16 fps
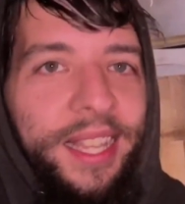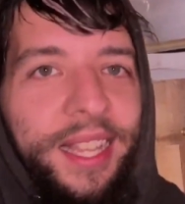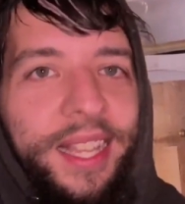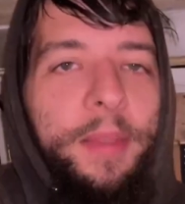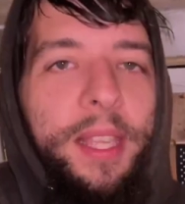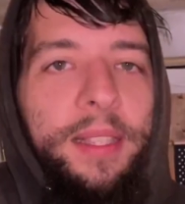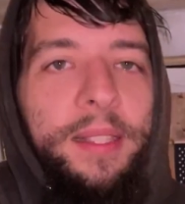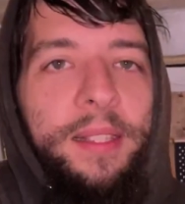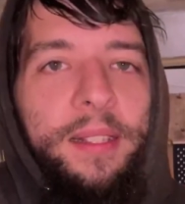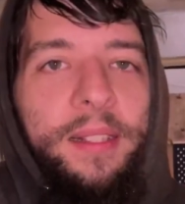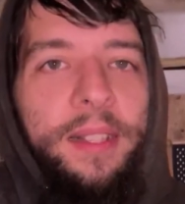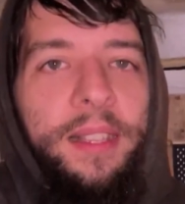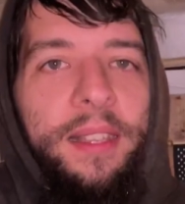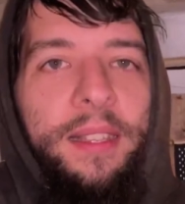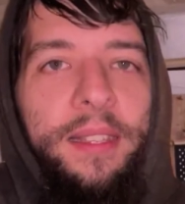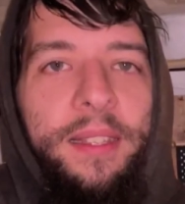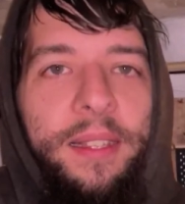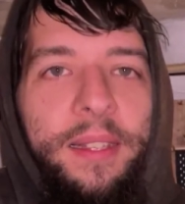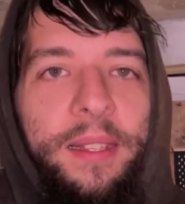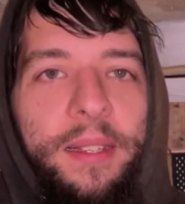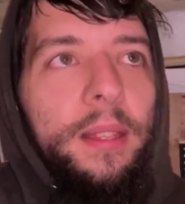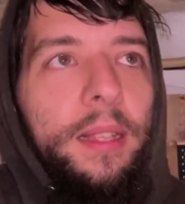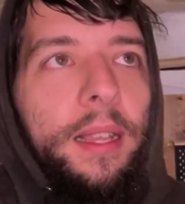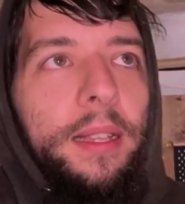Basically,
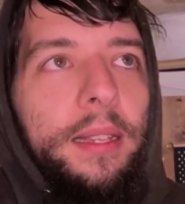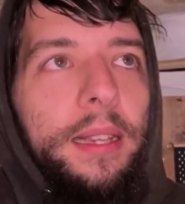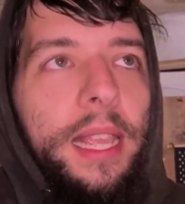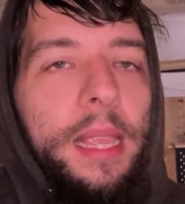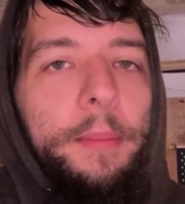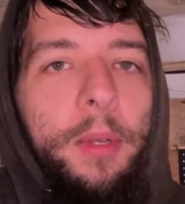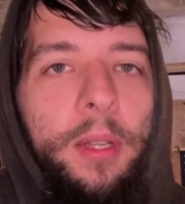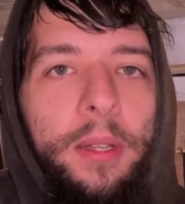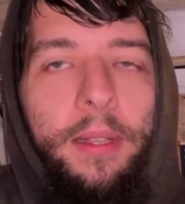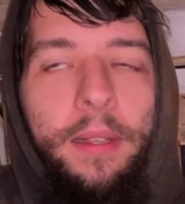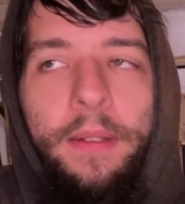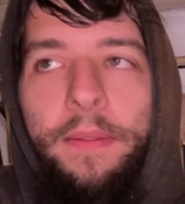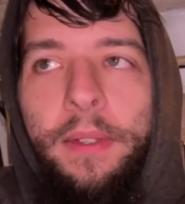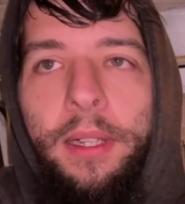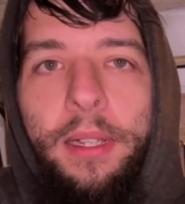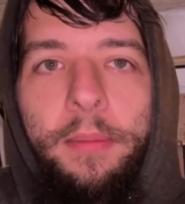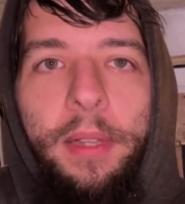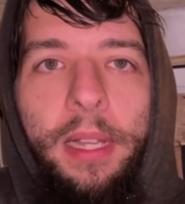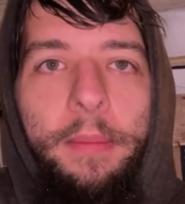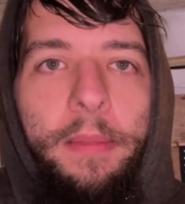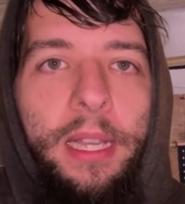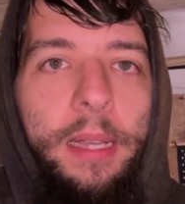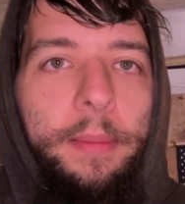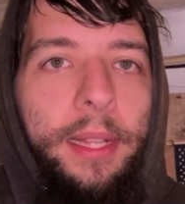a neighbor of my
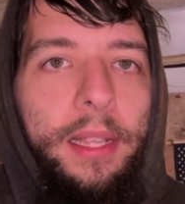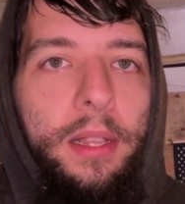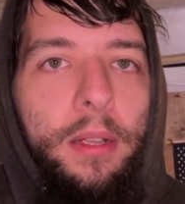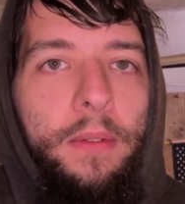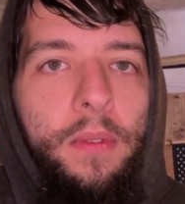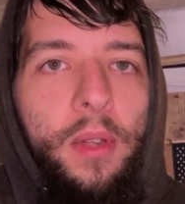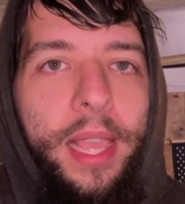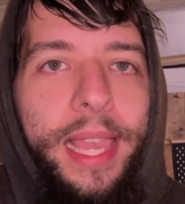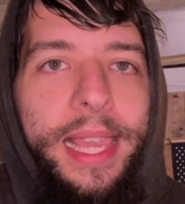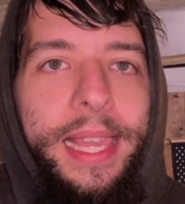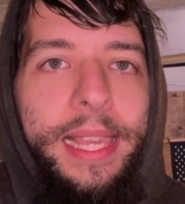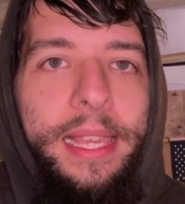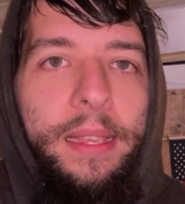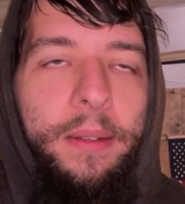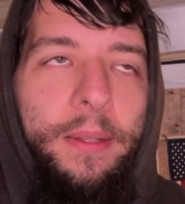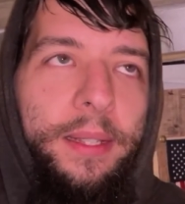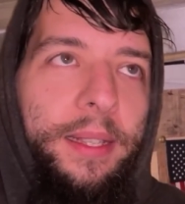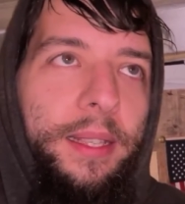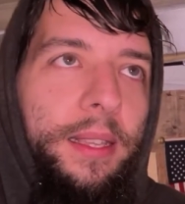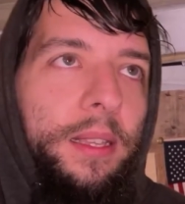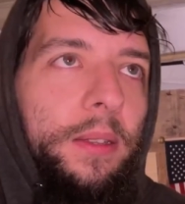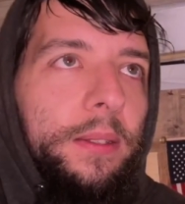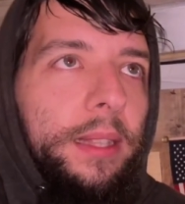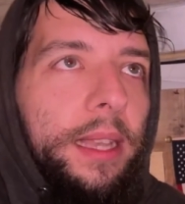mom, like over 8 years
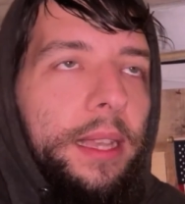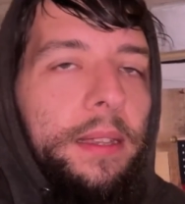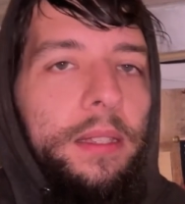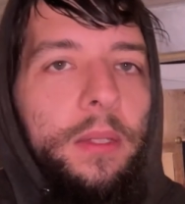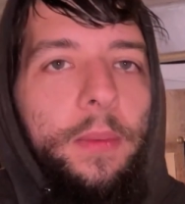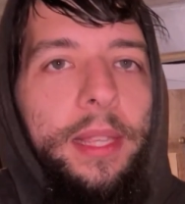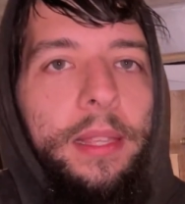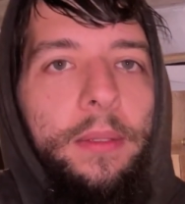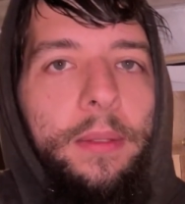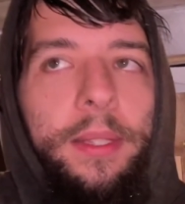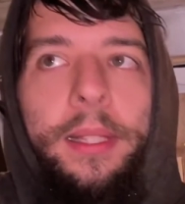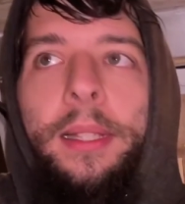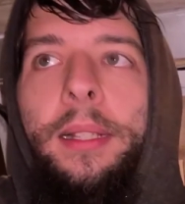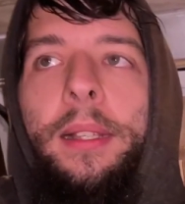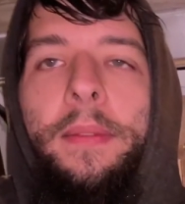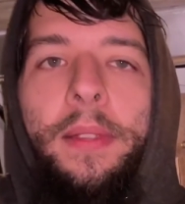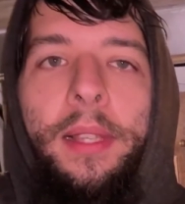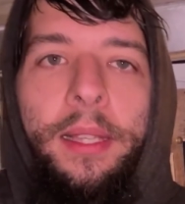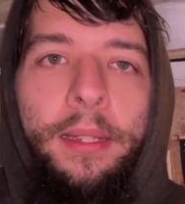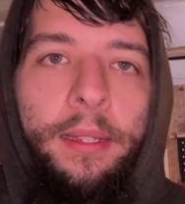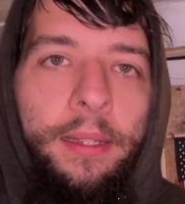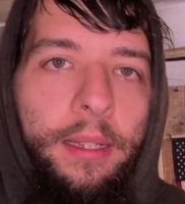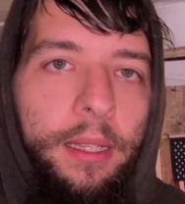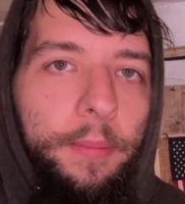ago, in the house we used to live
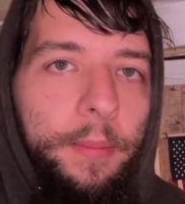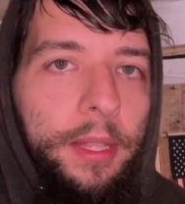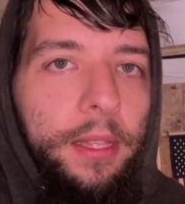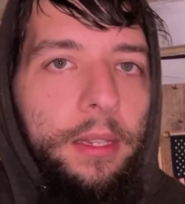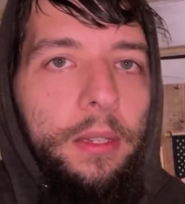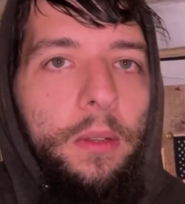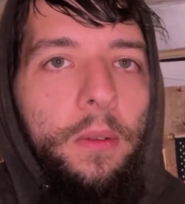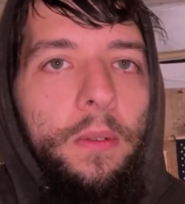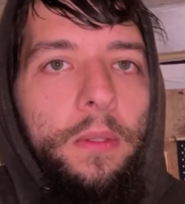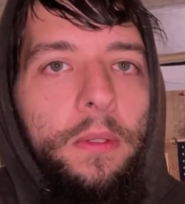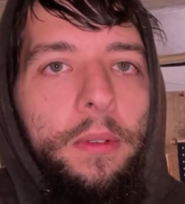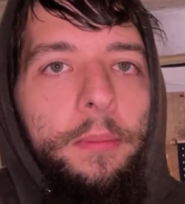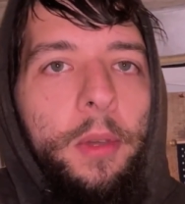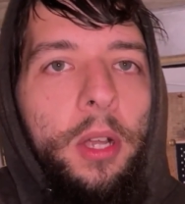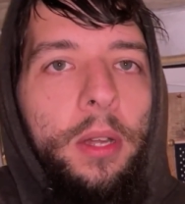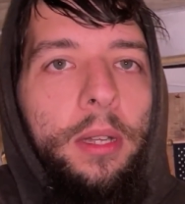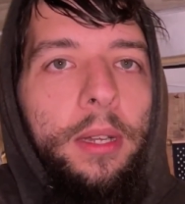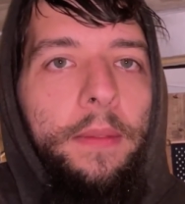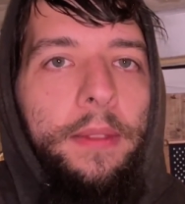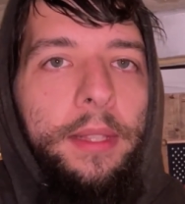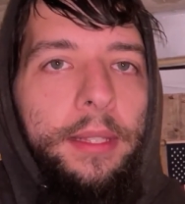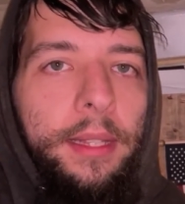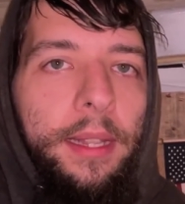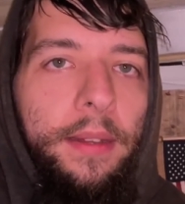in, up in the northern part of
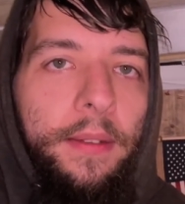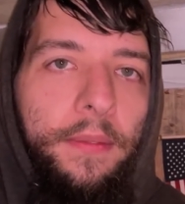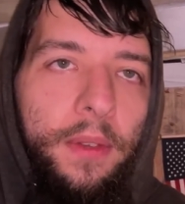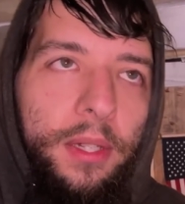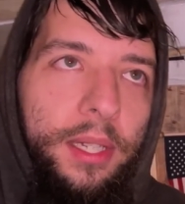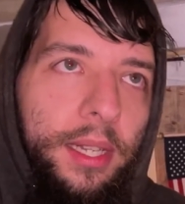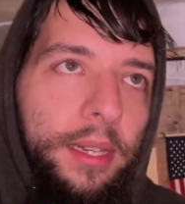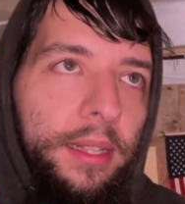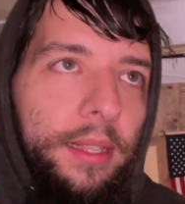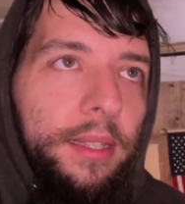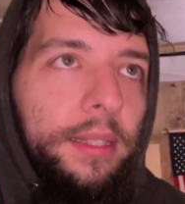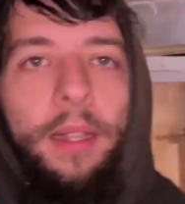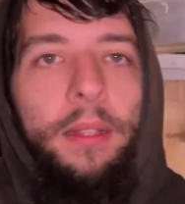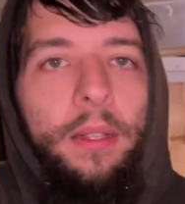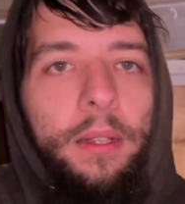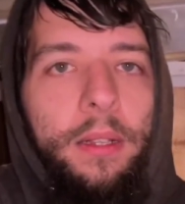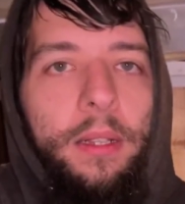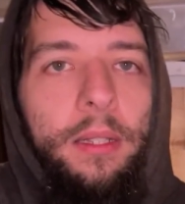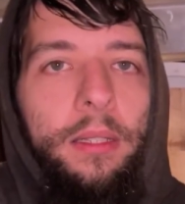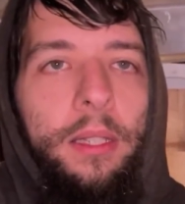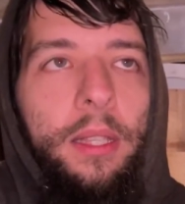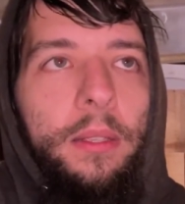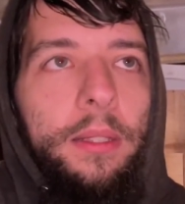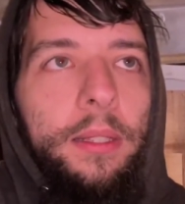the state of Virginia.
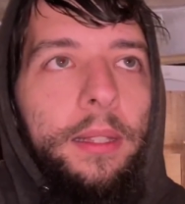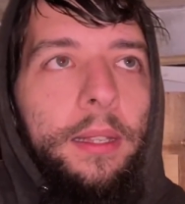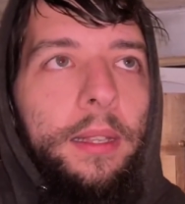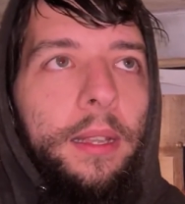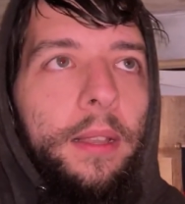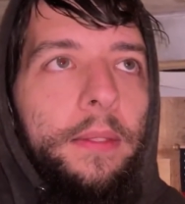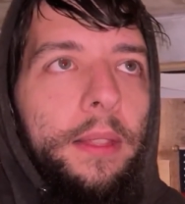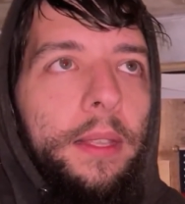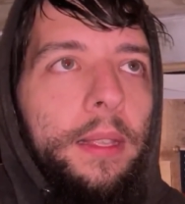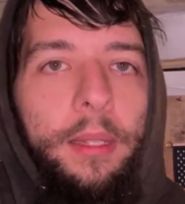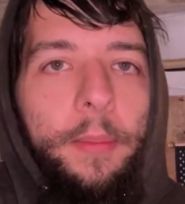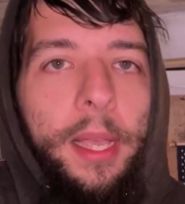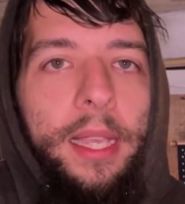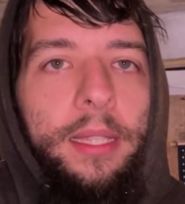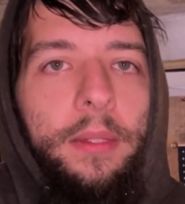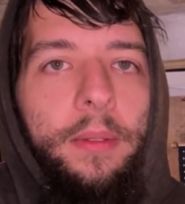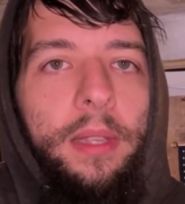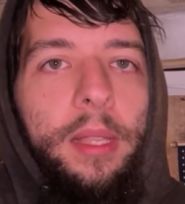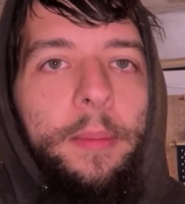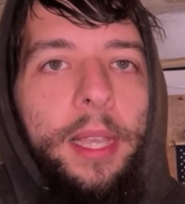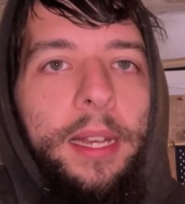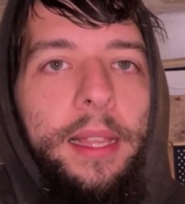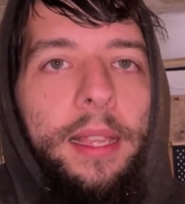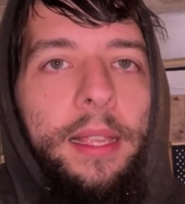She used to, I think, she passed away
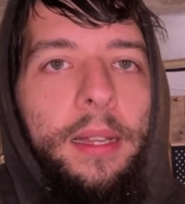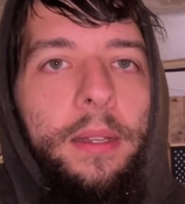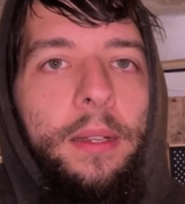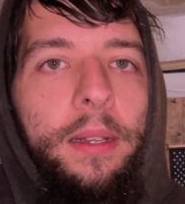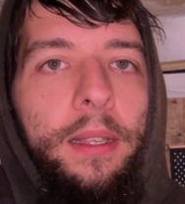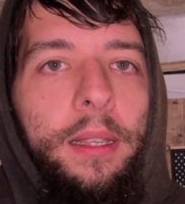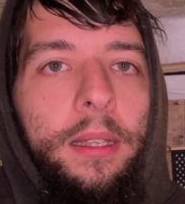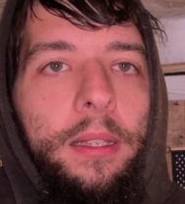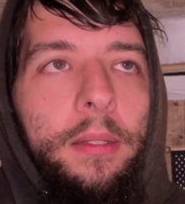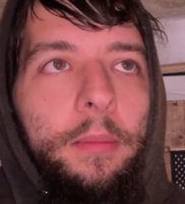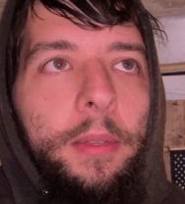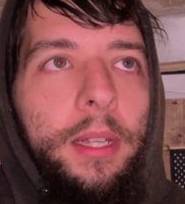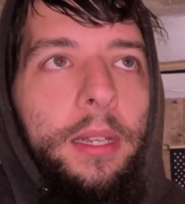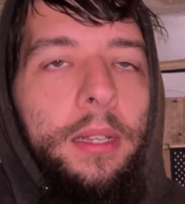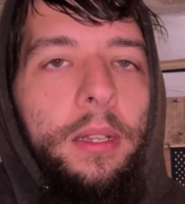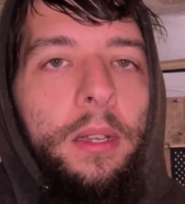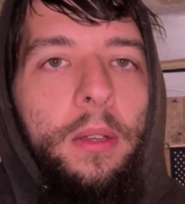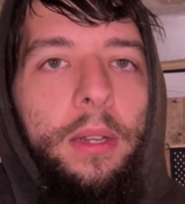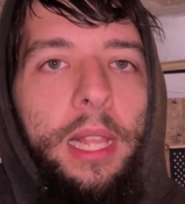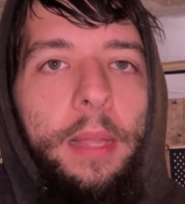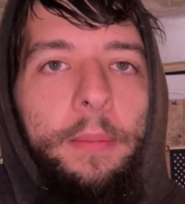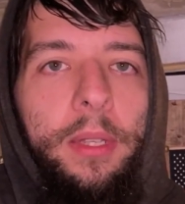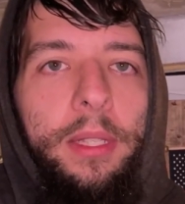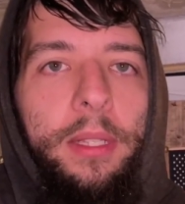about a year ago, but her
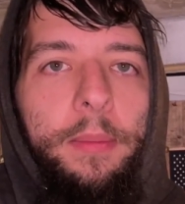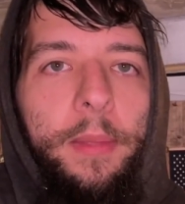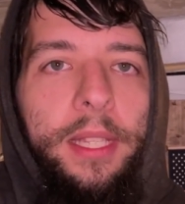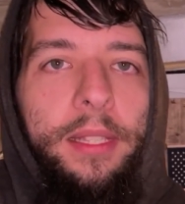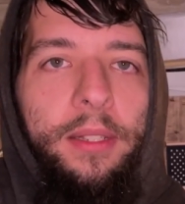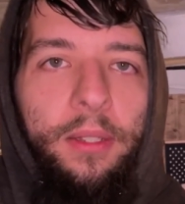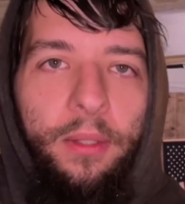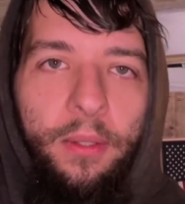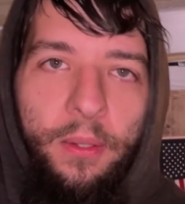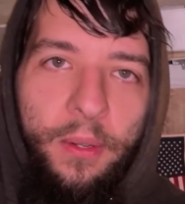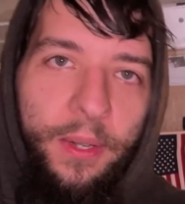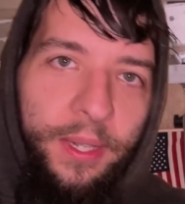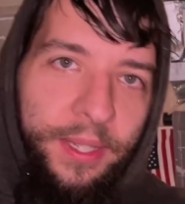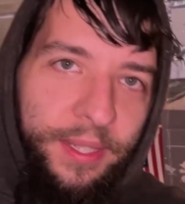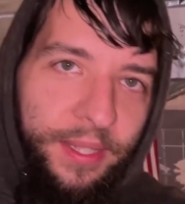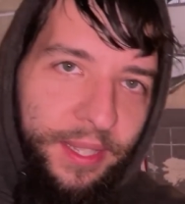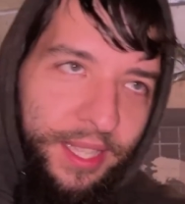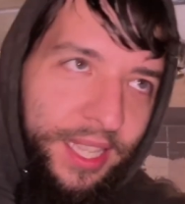name was Miss Dolores.